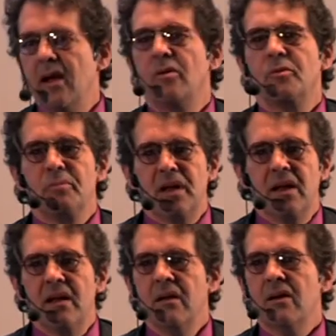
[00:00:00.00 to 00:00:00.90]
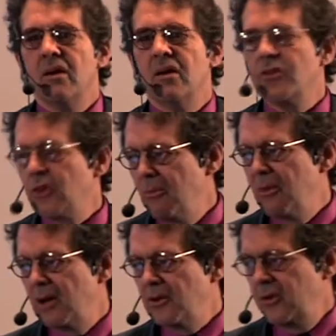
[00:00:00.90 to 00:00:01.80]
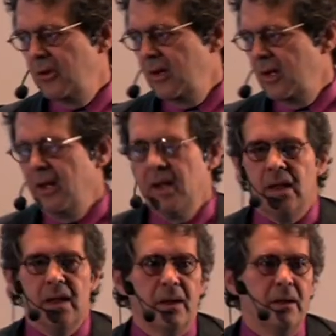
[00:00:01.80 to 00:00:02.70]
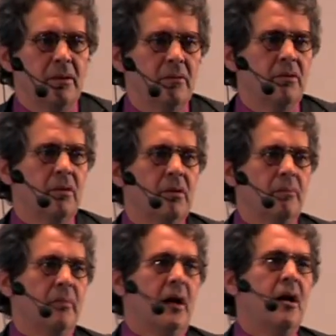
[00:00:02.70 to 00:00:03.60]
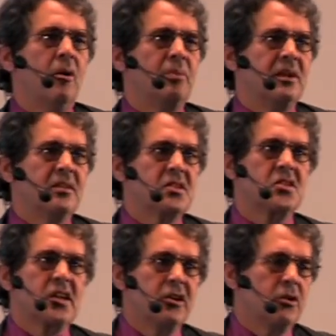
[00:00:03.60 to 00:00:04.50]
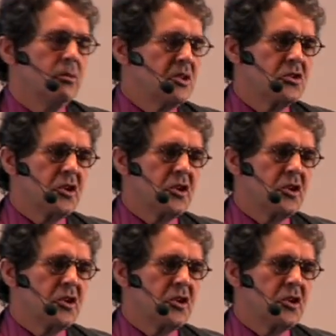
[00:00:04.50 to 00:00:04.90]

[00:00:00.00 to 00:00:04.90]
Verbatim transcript: helped me uh, so much in helping this center, which